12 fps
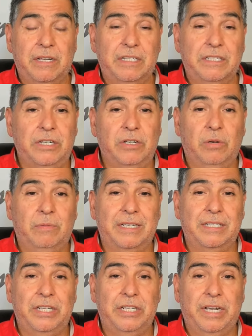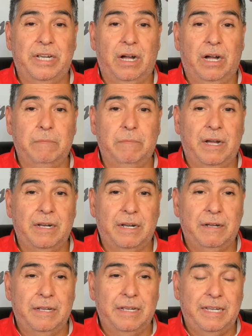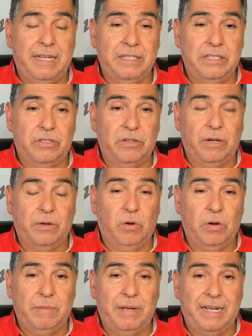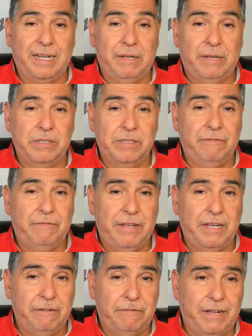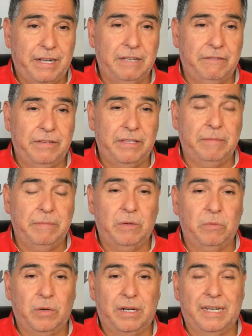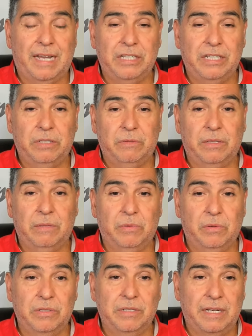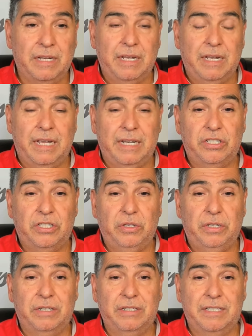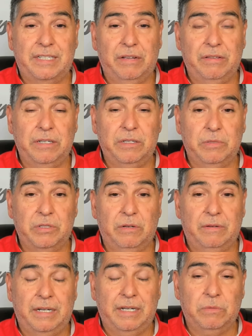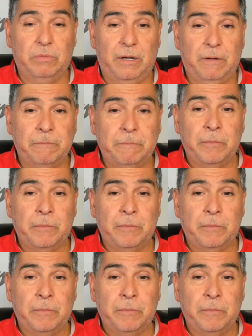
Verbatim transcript: Senior quarterback CJ Ogbonna is a starting quarterback. He was ineffective in limited work last year with the Bulls and in his two years at Southeastern Missouri as well.